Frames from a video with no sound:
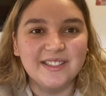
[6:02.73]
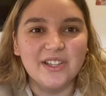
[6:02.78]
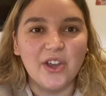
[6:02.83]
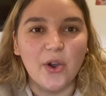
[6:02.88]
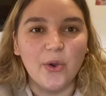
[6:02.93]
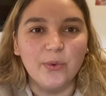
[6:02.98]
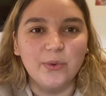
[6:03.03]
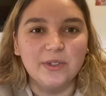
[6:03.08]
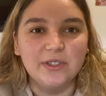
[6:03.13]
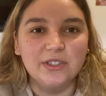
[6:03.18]

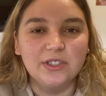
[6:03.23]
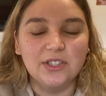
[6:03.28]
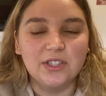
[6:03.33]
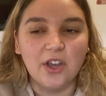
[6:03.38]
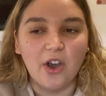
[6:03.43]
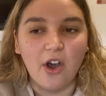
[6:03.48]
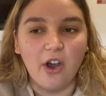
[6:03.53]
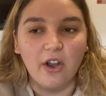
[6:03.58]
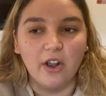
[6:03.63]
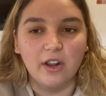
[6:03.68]
don't
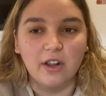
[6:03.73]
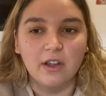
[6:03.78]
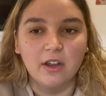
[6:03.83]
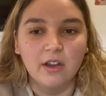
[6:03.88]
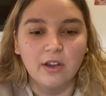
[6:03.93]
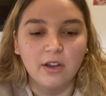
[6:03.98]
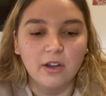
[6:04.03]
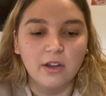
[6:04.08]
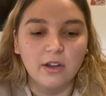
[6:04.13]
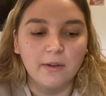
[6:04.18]
talk
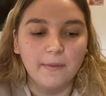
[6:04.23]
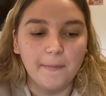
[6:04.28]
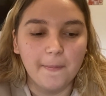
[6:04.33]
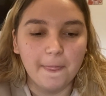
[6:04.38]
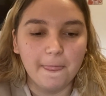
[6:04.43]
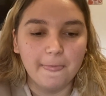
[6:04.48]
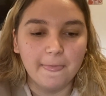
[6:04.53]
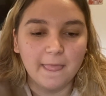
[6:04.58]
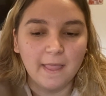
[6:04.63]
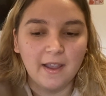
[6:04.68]

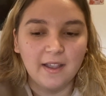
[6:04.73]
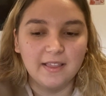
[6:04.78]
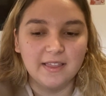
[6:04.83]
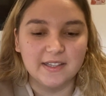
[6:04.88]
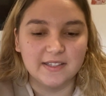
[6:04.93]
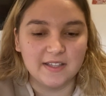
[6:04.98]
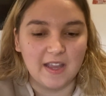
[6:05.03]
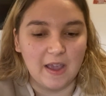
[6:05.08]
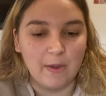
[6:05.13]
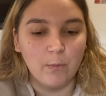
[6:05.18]
the
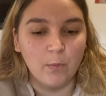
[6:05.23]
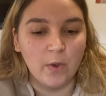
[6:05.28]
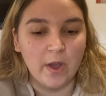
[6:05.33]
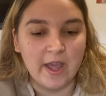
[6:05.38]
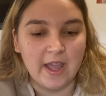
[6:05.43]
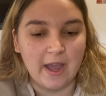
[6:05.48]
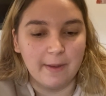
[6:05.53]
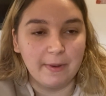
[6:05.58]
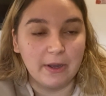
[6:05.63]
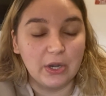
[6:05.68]
same
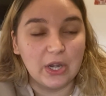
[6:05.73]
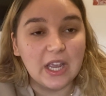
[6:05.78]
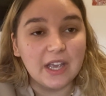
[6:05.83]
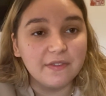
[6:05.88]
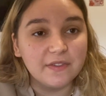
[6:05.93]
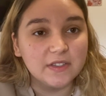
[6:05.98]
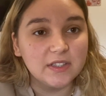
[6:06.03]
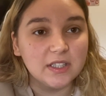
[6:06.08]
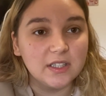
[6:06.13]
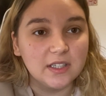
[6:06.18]
way about
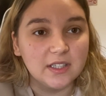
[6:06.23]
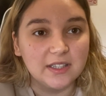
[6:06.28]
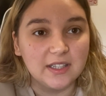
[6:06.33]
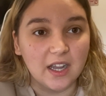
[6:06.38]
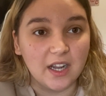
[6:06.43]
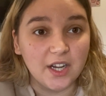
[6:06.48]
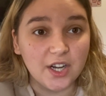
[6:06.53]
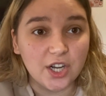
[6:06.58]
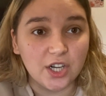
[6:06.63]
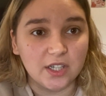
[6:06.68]
gifts
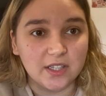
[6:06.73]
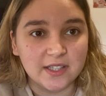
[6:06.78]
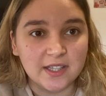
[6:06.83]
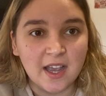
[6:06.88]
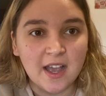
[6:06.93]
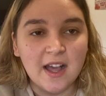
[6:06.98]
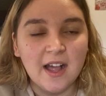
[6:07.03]
than girls.